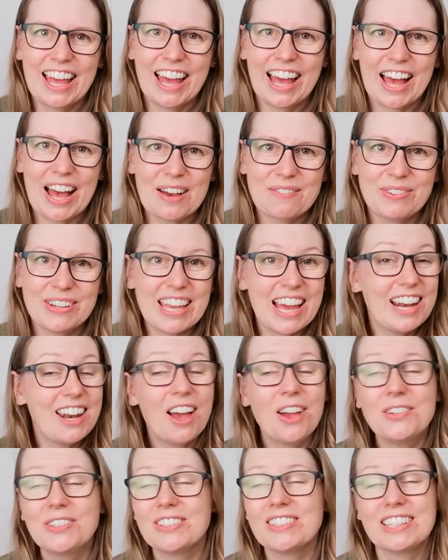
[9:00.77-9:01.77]
But yeah,
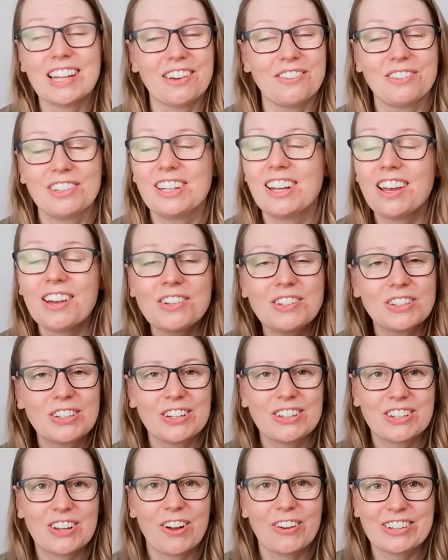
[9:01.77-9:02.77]
loads of stuff, loads of
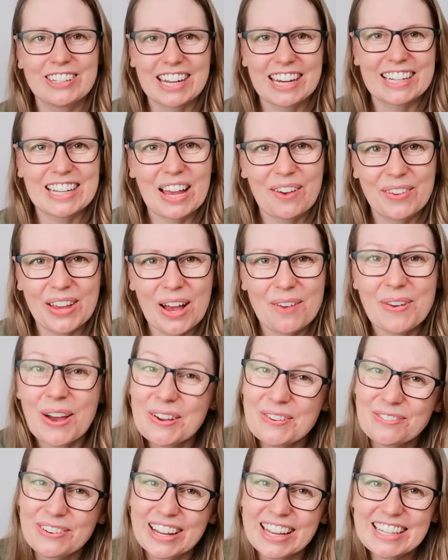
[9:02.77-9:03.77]
good content coming up,
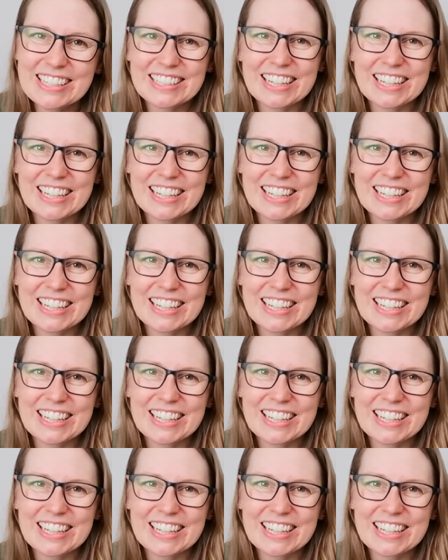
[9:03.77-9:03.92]
hopefully.